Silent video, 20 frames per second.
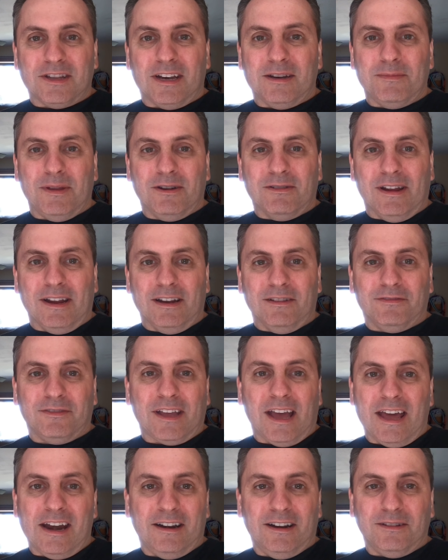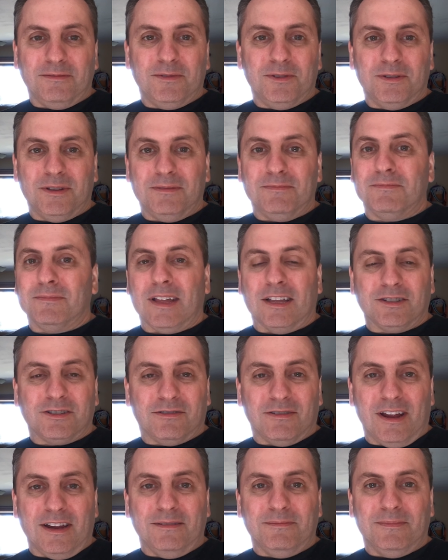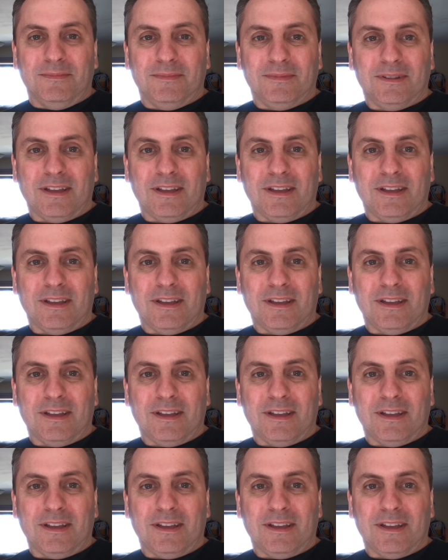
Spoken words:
that'd be great. If Canada could do it, that's great.